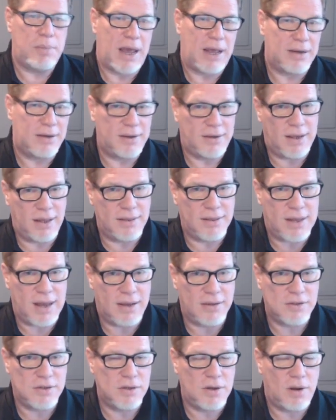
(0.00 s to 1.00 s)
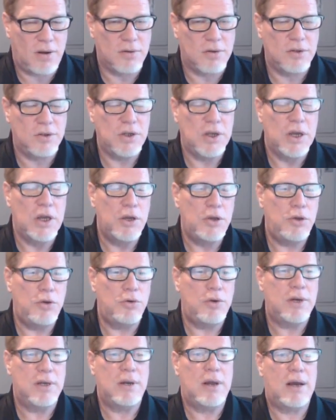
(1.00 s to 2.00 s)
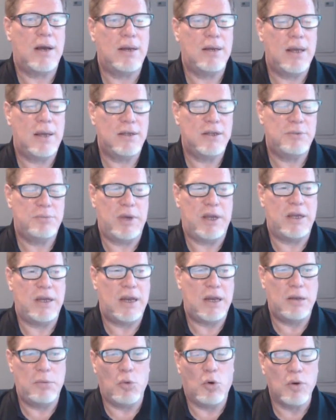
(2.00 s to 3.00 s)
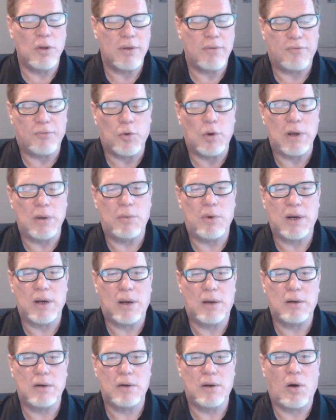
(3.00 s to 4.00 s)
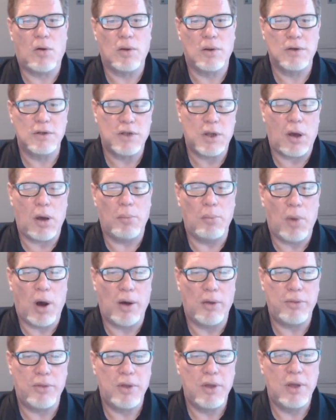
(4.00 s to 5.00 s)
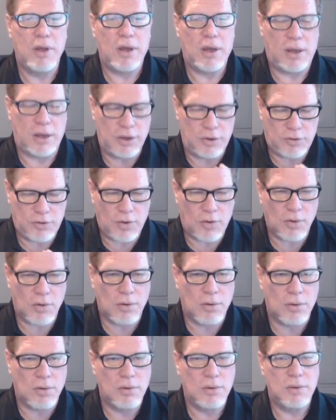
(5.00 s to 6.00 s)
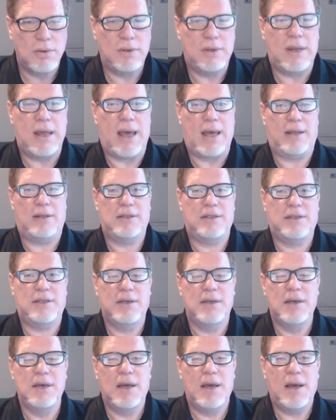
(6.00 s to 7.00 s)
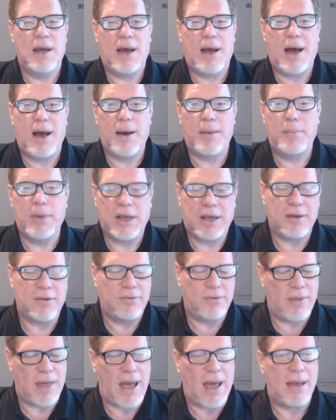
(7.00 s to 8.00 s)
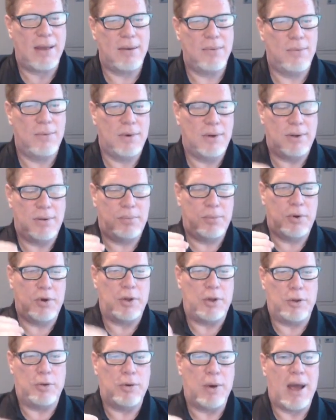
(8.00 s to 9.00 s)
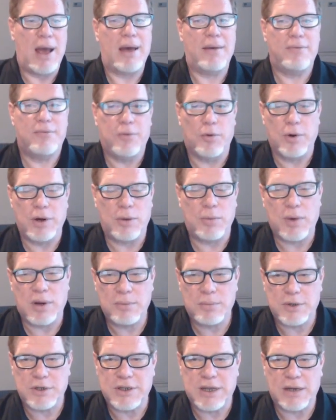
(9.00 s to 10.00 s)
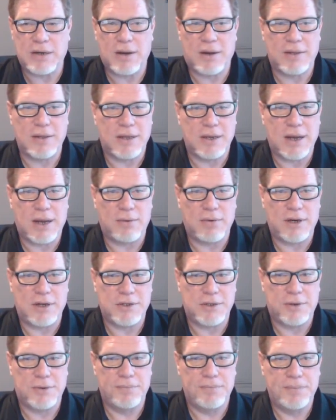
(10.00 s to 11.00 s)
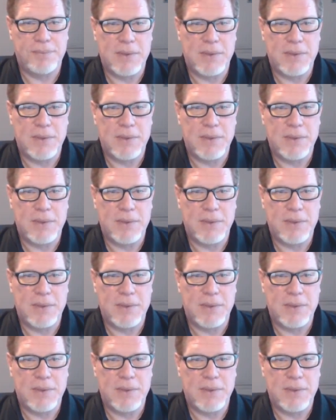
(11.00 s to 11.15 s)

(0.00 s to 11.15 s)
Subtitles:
back to $10,000, you cannot spend any more than $4,100 a month in total debts because that would put you at 41% on the debt ratio.